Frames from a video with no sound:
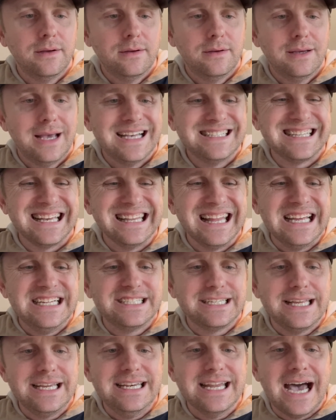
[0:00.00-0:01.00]
has
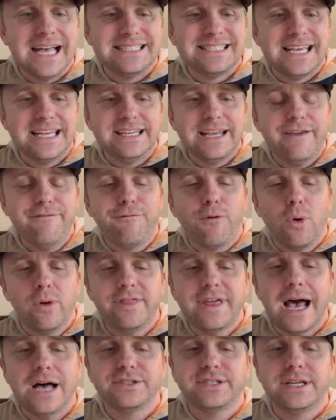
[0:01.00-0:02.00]
allegedly not sent a $4,000
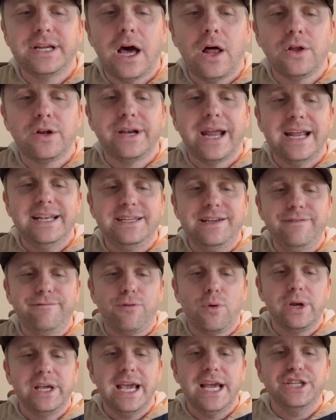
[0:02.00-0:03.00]

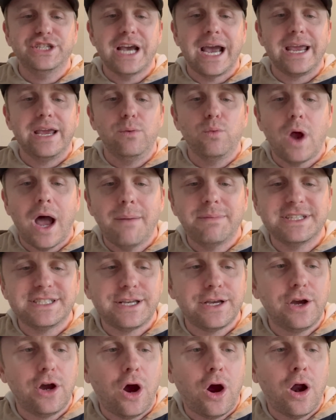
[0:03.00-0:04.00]
1948 Jackie
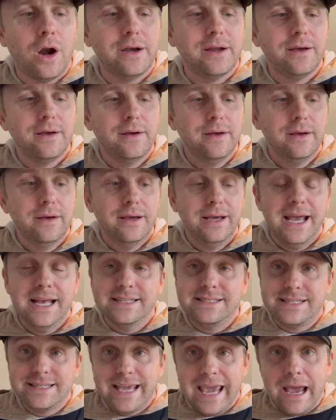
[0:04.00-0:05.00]
Robinson card
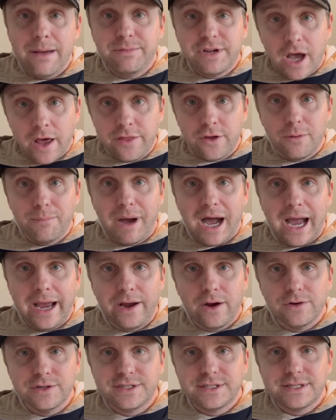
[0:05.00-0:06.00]
and scammed other
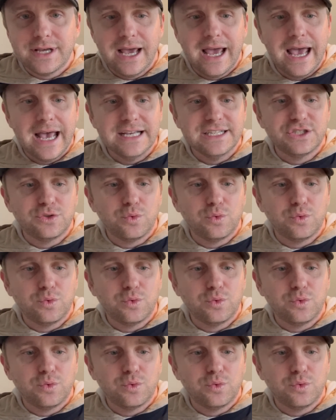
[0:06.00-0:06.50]
buyers as